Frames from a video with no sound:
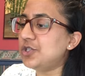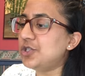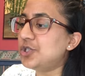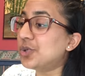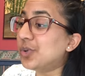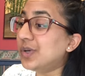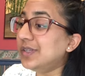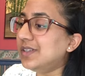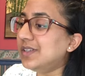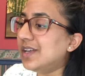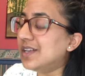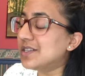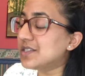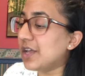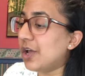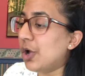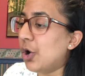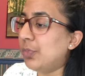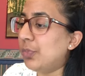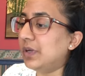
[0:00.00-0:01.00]
enjoyed this.
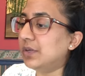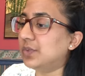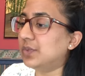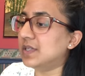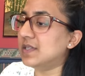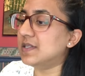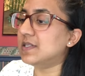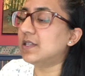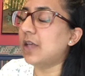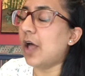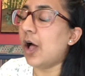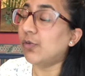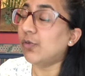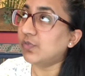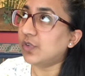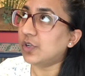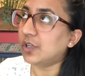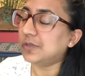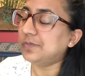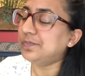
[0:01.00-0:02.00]
I hope it was
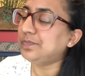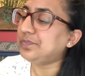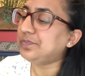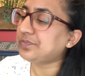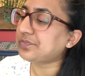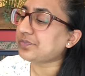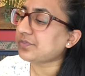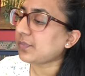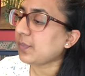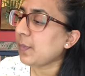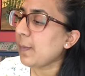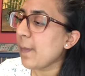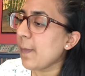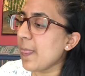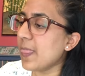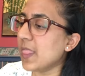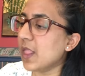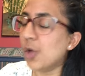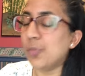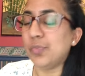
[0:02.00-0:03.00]
helpful.
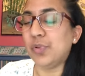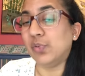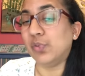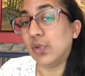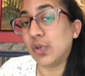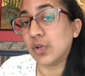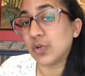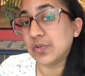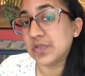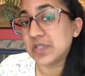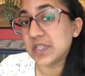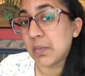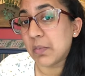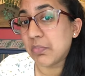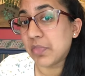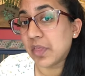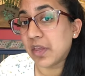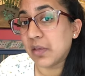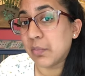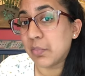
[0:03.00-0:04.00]
Hope you learned
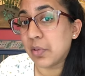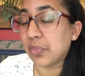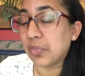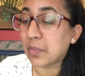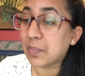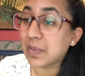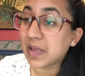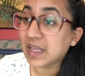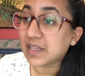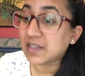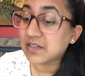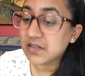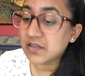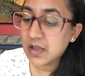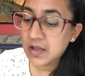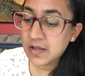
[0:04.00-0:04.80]
something about the pen.